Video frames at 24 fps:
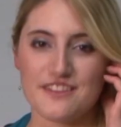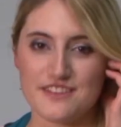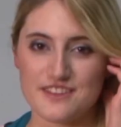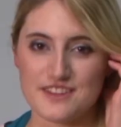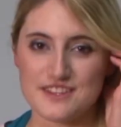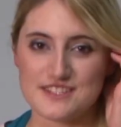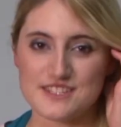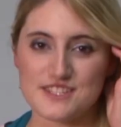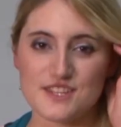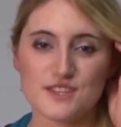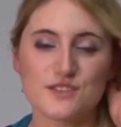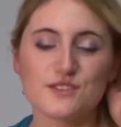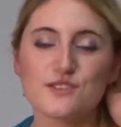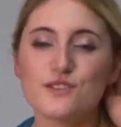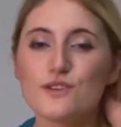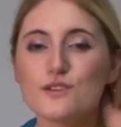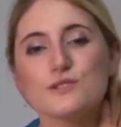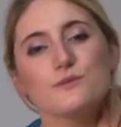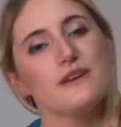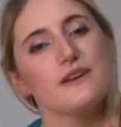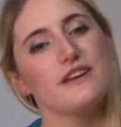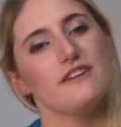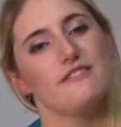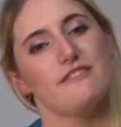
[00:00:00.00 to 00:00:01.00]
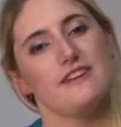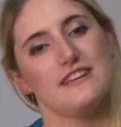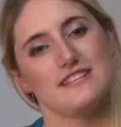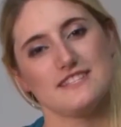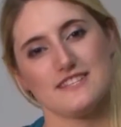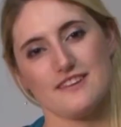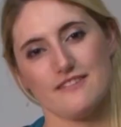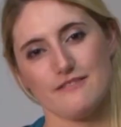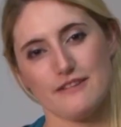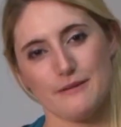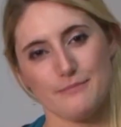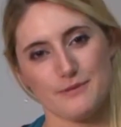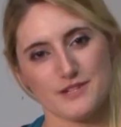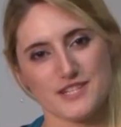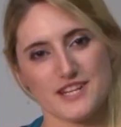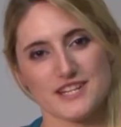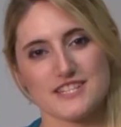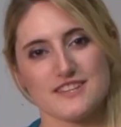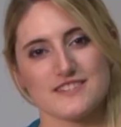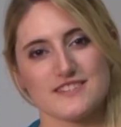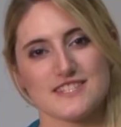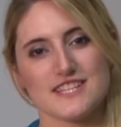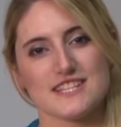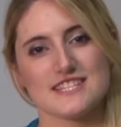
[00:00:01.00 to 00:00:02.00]
others not to increase our
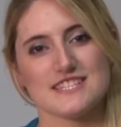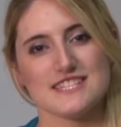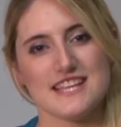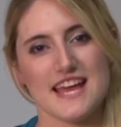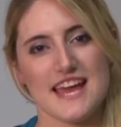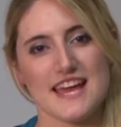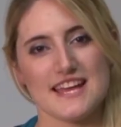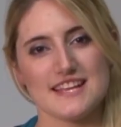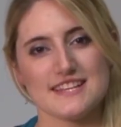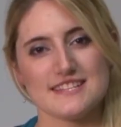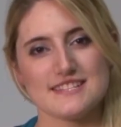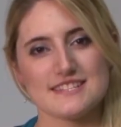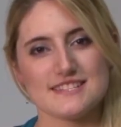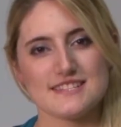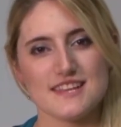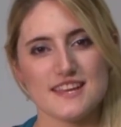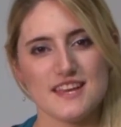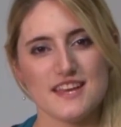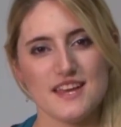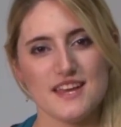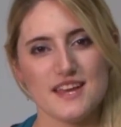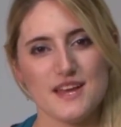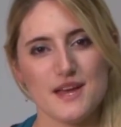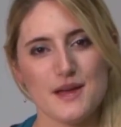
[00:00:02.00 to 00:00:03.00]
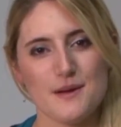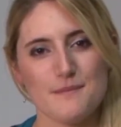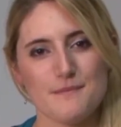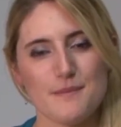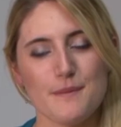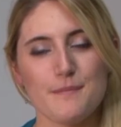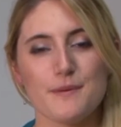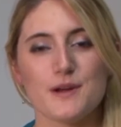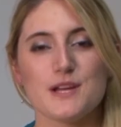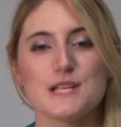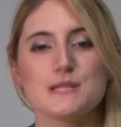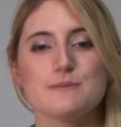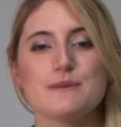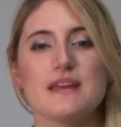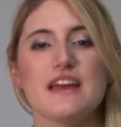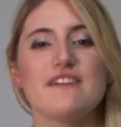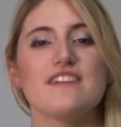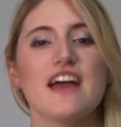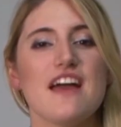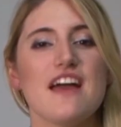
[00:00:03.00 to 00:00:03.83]
reproductive success, but because we have